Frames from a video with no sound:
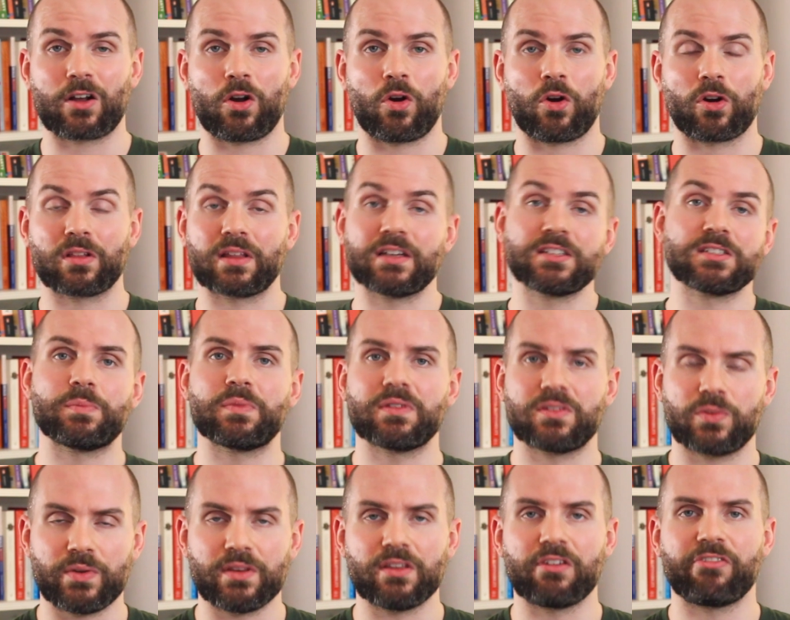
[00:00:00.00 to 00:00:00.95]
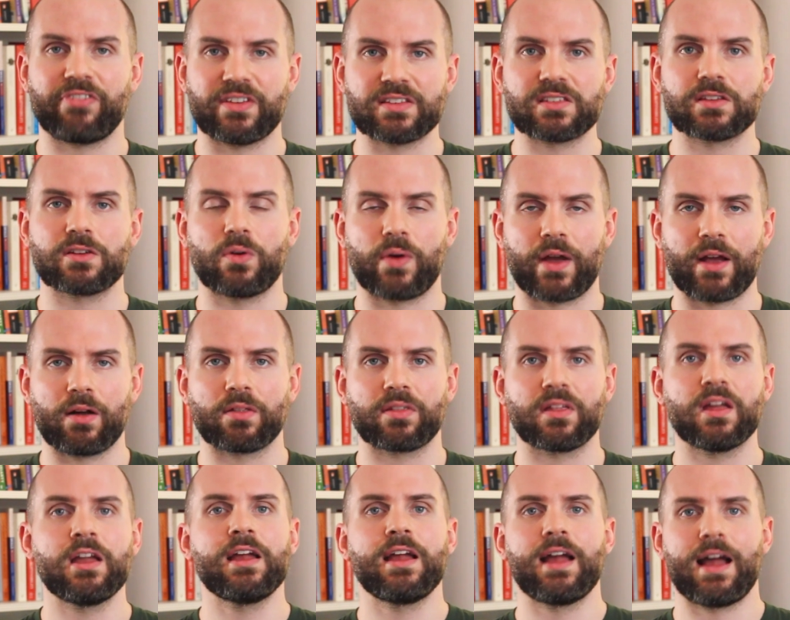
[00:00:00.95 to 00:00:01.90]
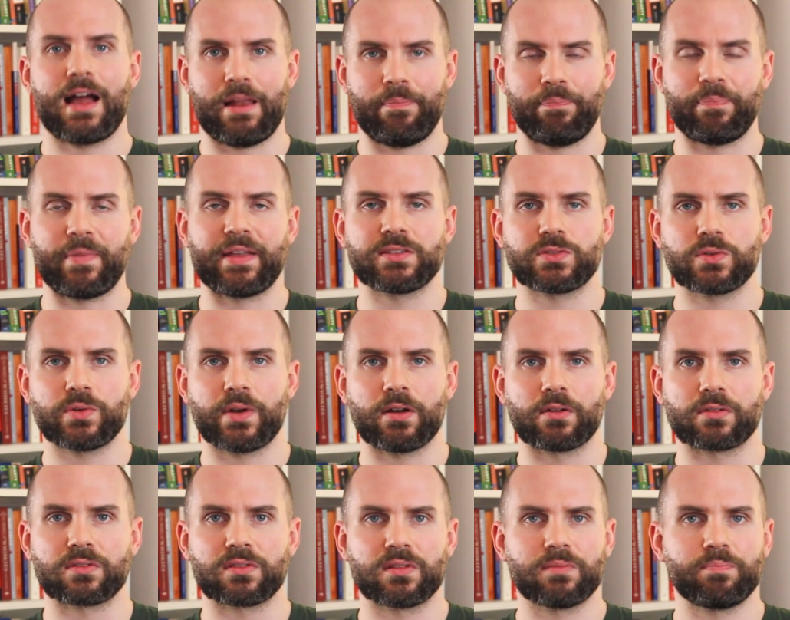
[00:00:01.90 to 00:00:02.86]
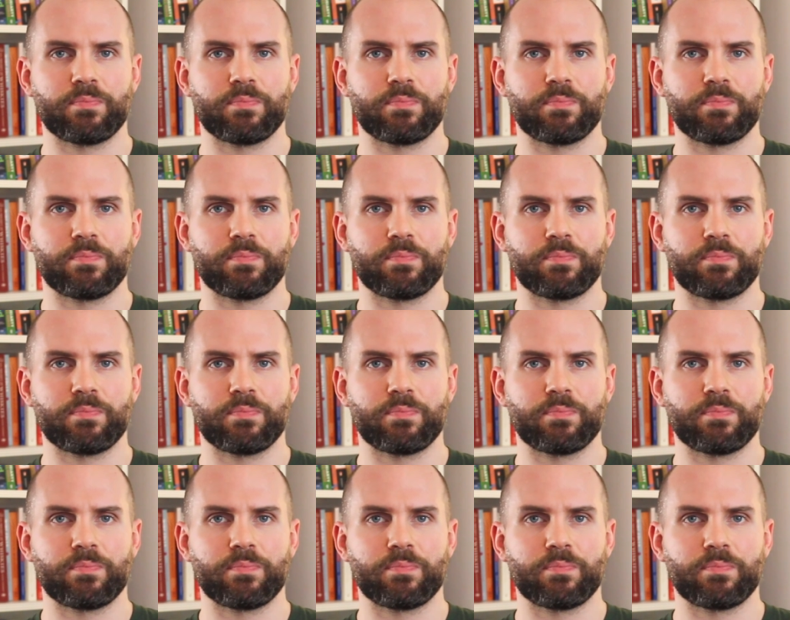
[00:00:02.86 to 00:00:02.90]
correlation between the physical health and mental health.